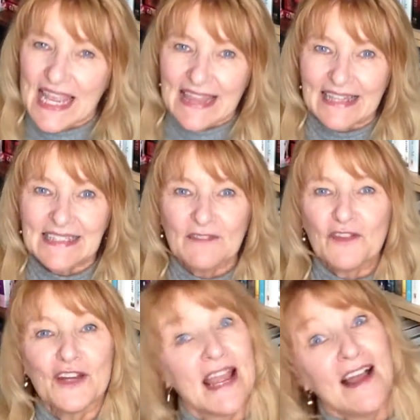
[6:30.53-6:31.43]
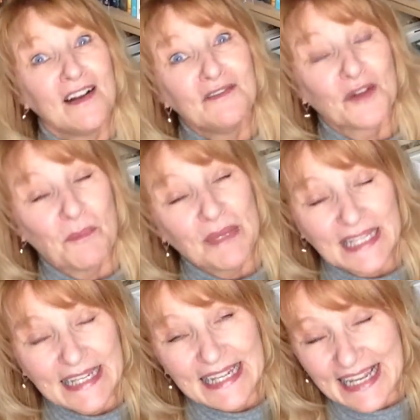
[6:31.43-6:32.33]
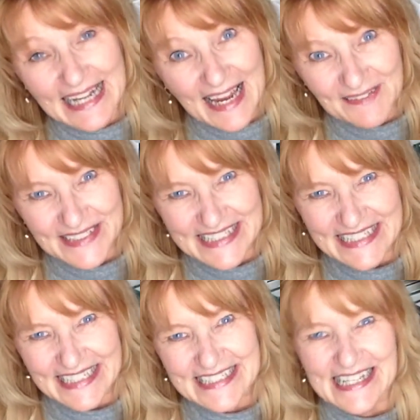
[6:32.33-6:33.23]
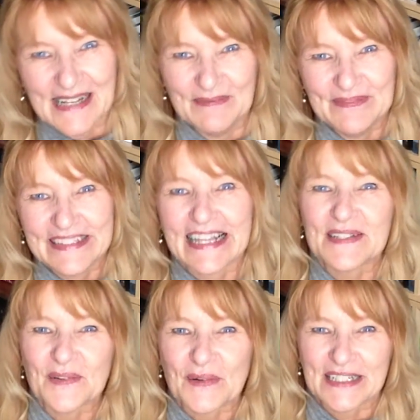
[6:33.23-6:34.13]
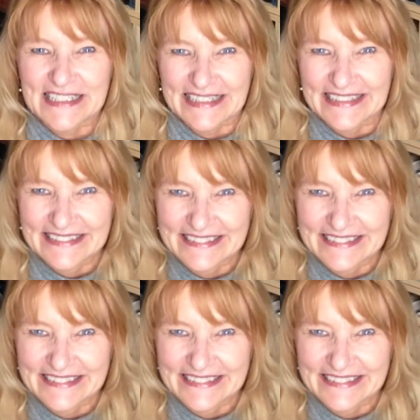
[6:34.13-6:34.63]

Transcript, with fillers: that's it for now from me, and I will see you next time. Thanks for watching.